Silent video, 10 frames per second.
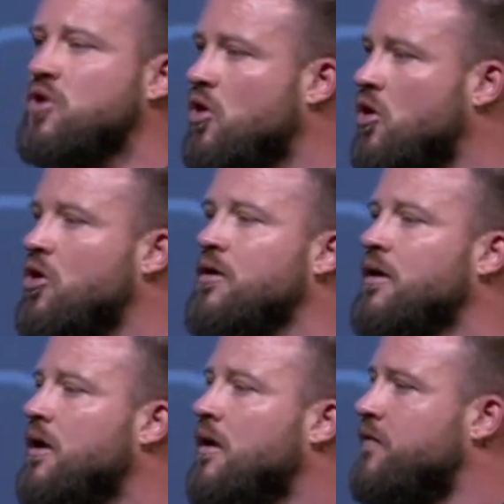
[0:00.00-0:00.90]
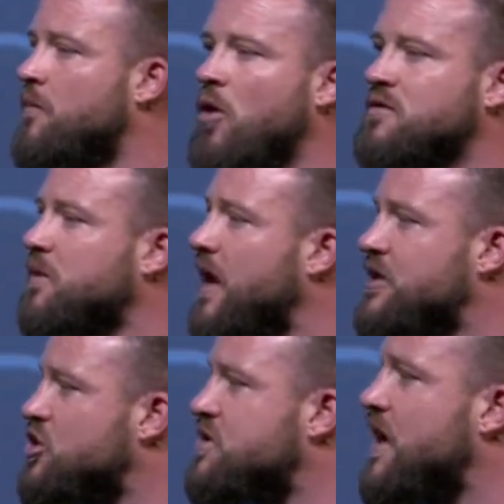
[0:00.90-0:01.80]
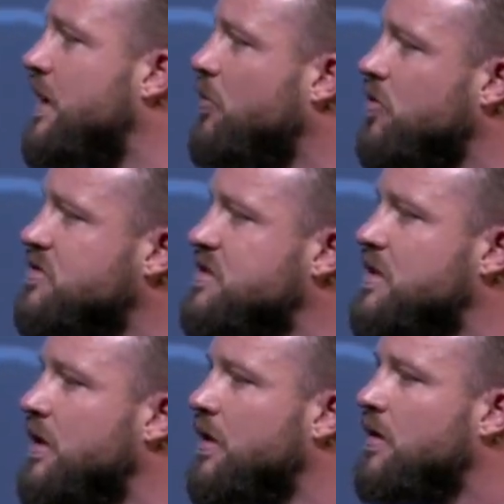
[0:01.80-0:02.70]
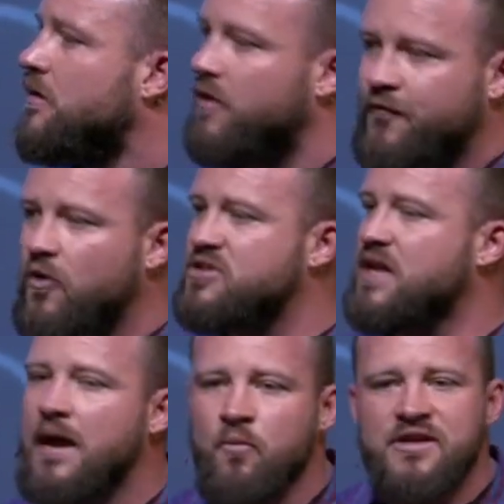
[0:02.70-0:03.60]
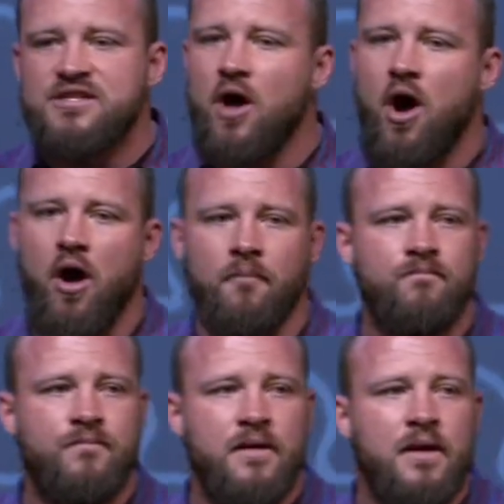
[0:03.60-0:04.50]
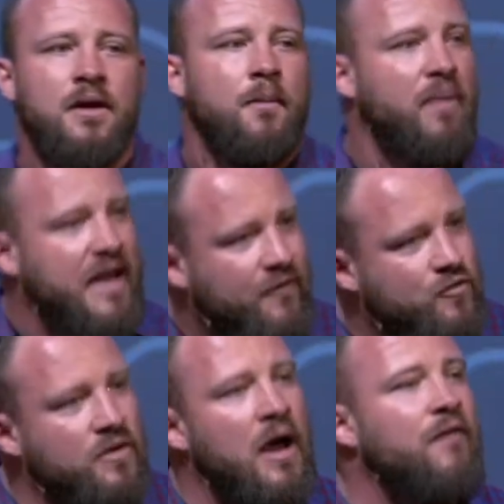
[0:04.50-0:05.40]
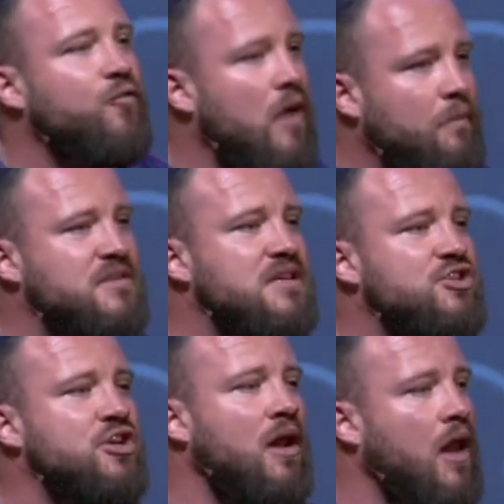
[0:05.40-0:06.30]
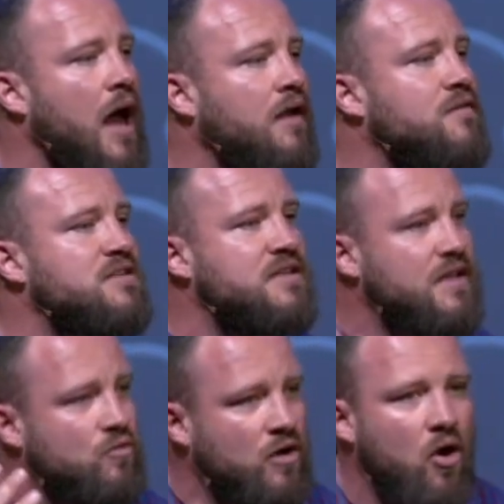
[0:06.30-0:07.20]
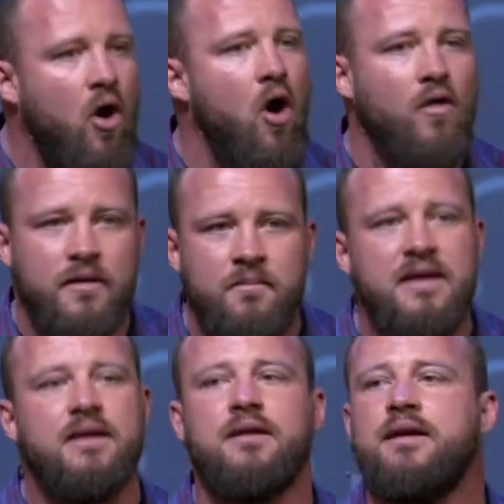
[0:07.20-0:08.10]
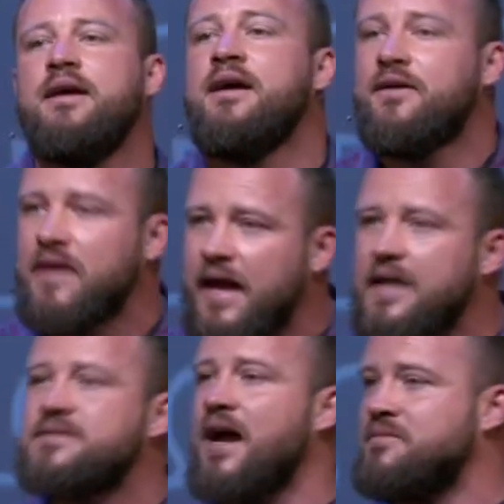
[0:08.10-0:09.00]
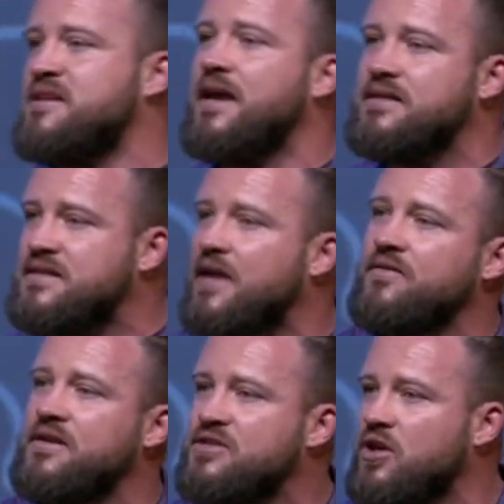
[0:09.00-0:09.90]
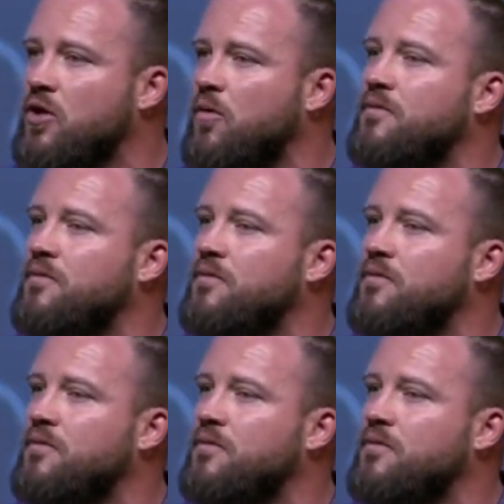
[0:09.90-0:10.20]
learned the multiplication tables the first time we saw them. But after enough repetition, a lot of us can recall immediately that 8 times 8 is 72.